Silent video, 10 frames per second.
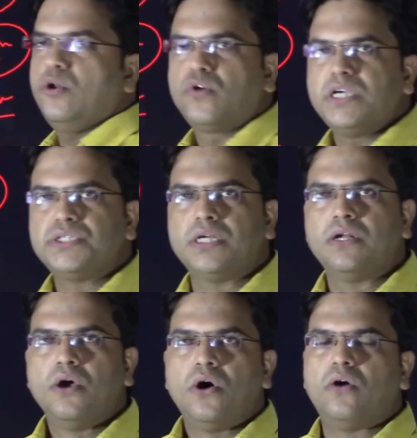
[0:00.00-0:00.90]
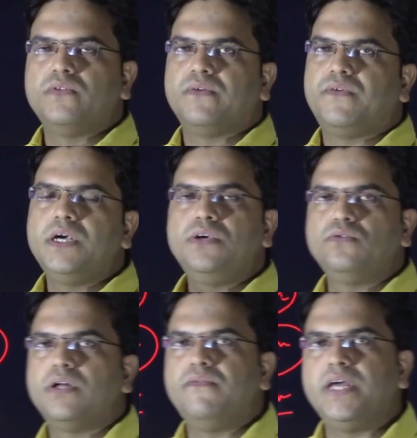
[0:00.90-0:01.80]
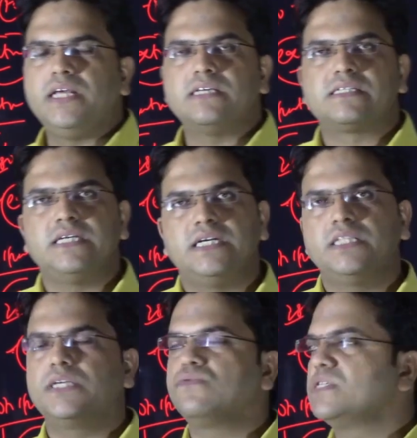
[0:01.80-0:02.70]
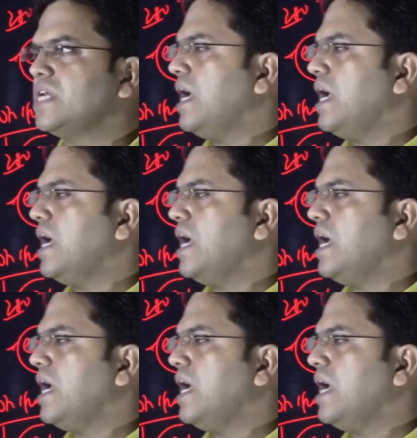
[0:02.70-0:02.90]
allocation of the fund to the various states that was